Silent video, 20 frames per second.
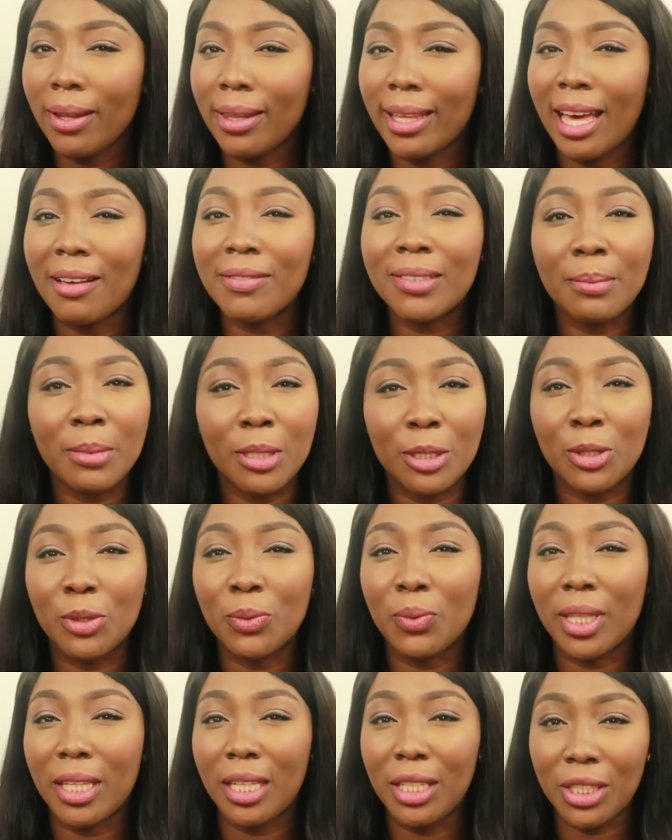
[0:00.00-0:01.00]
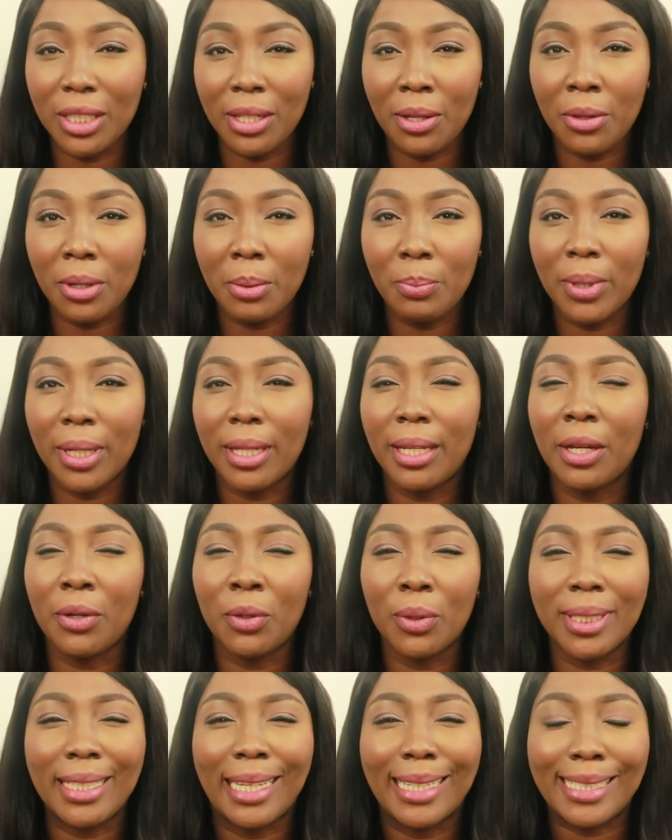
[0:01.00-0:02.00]
They have something to do with each other, but they are
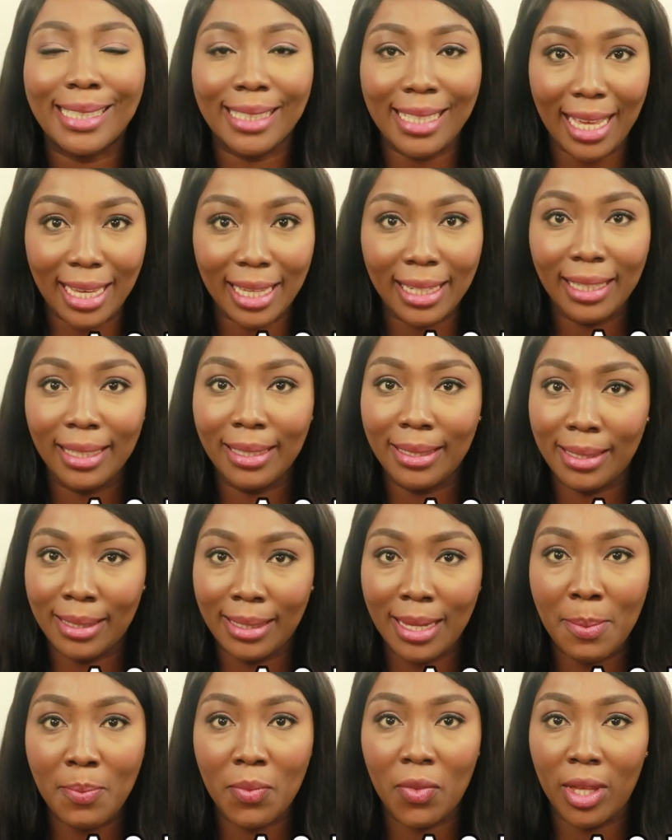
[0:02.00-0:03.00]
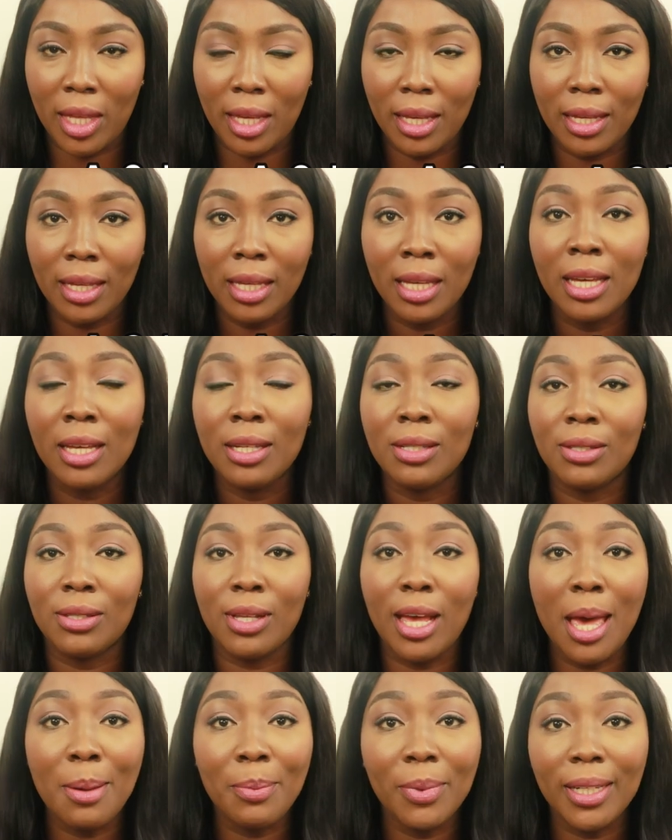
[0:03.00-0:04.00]
not exactly the same thing. So,
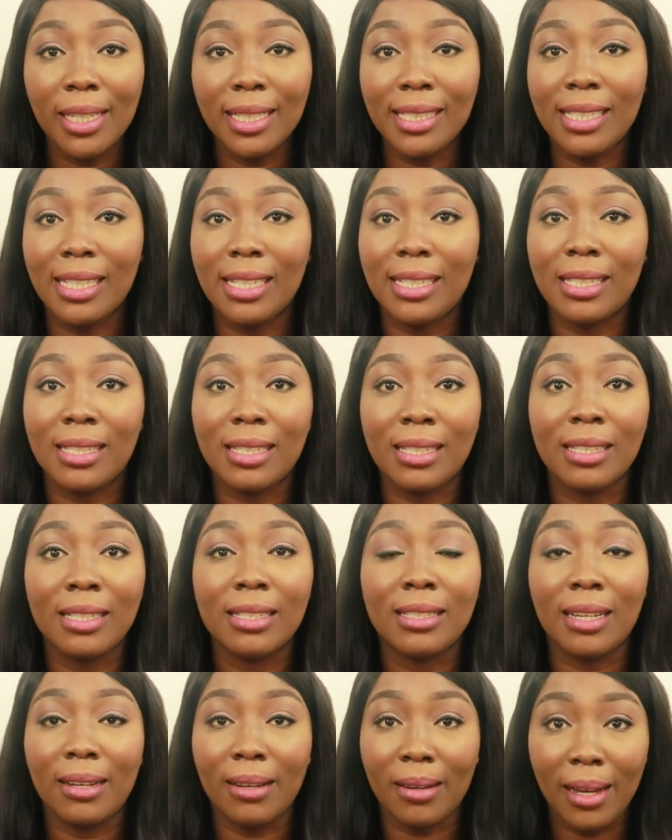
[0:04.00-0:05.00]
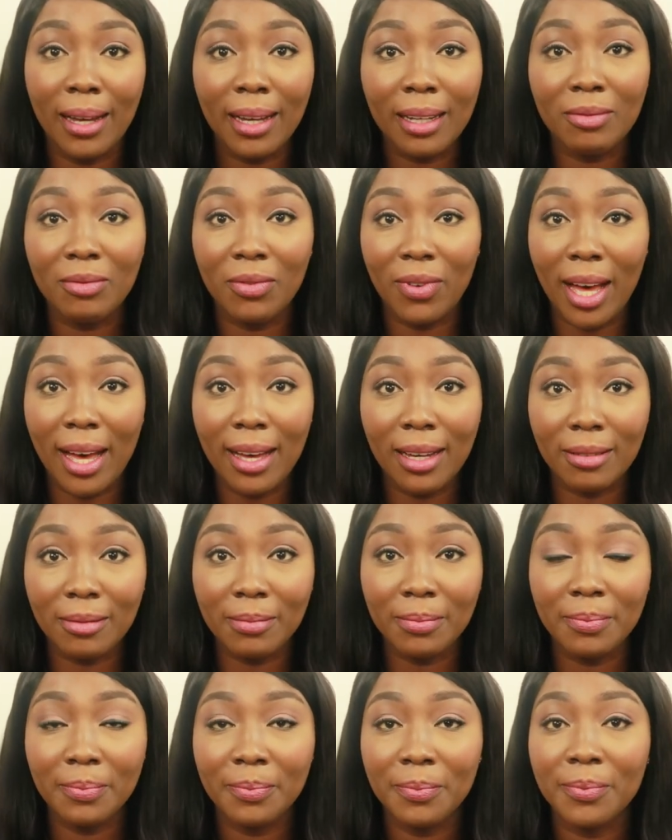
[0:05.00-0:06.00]
ambulance is der
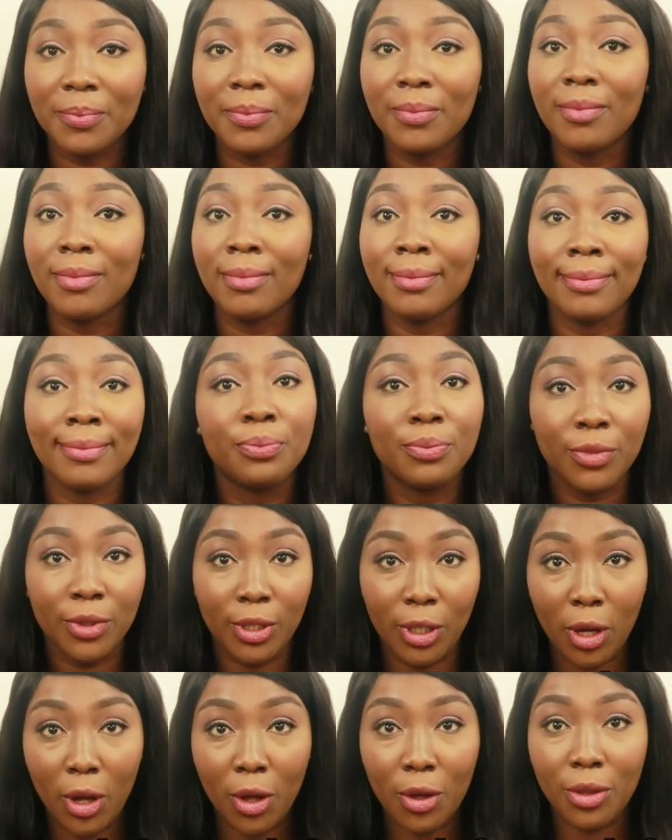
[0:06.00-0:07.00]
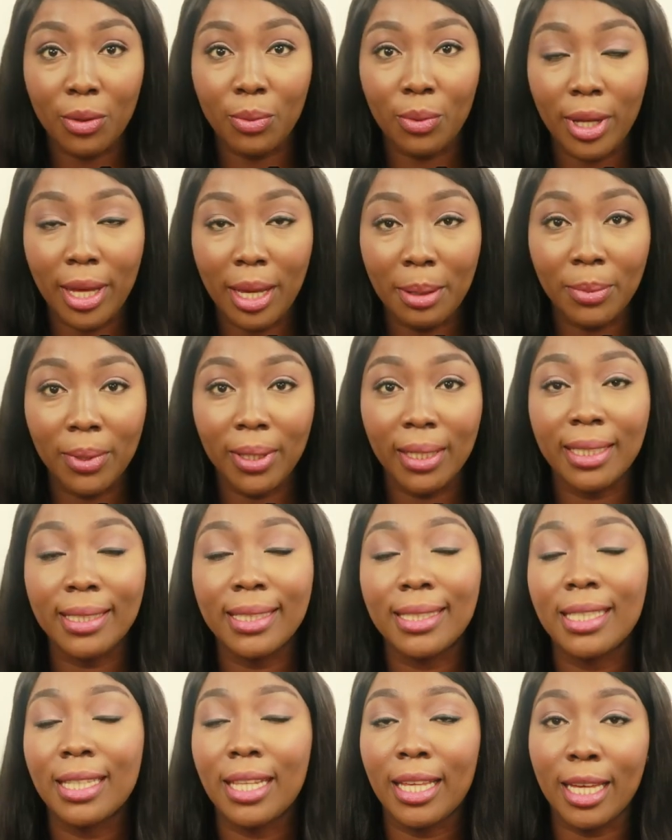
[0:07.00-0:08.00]
Krankenwagen. You call the
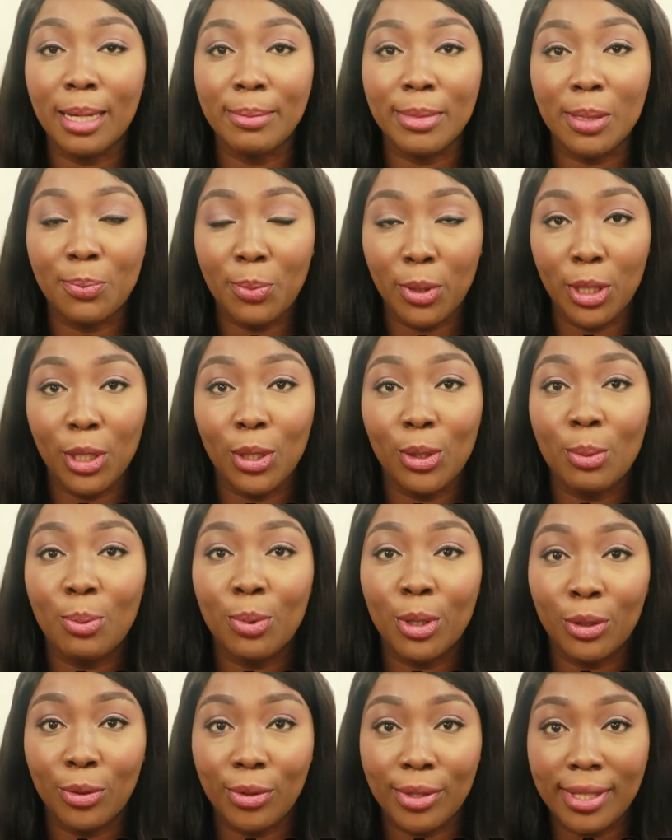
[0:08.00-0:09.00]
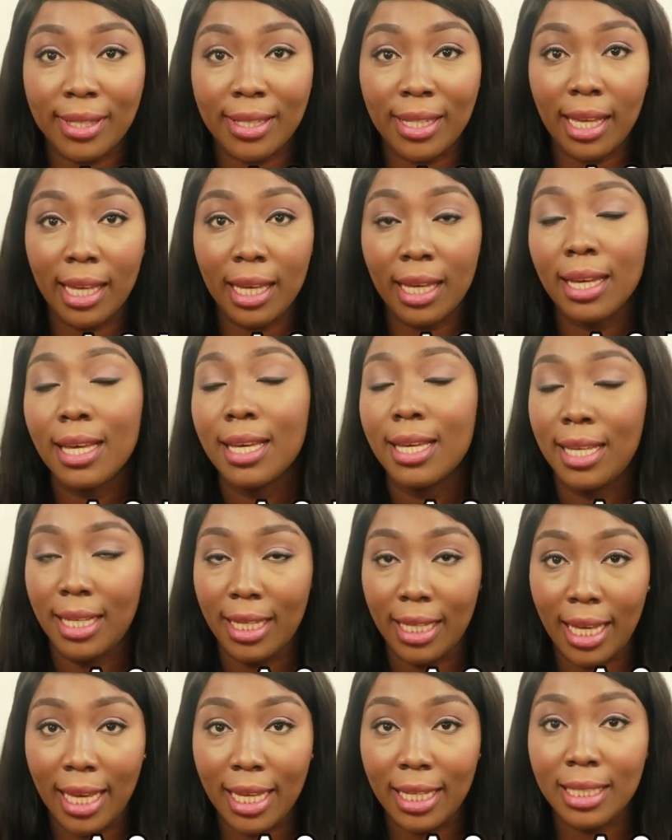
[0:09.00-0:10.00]
ambulance. They come to pick you up when you're sick.
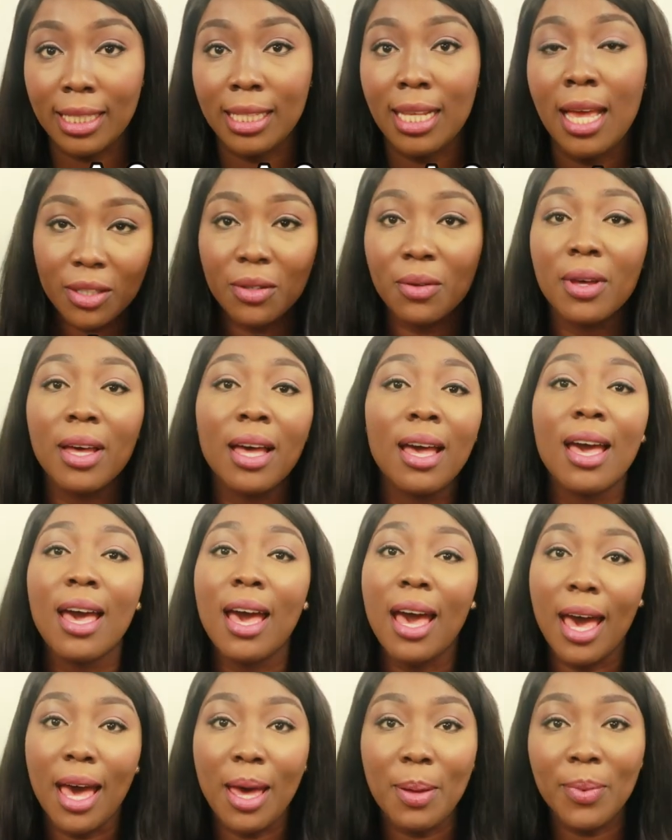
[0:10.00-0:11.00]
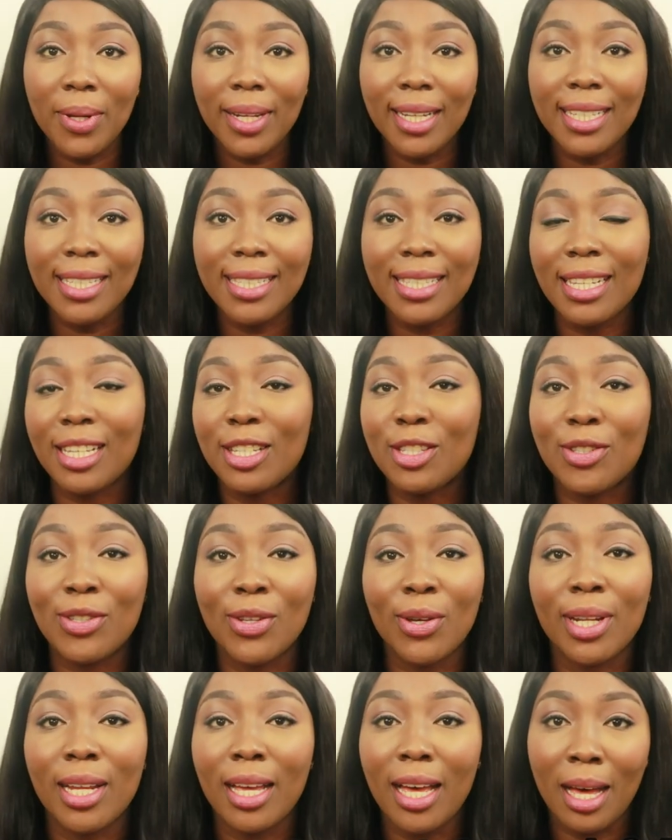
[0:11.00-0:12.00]
Yes. Ambulance is
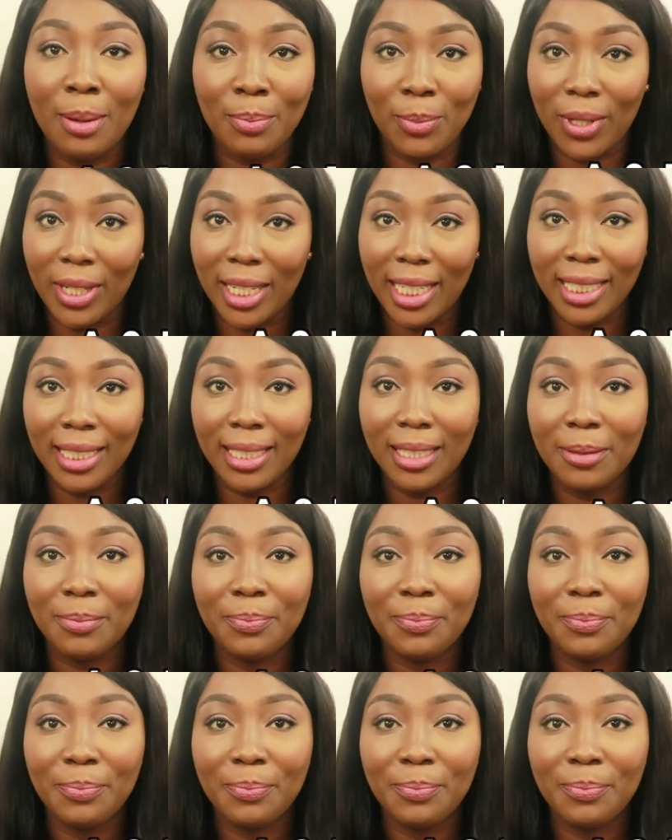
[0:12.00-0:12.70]
not ambulance.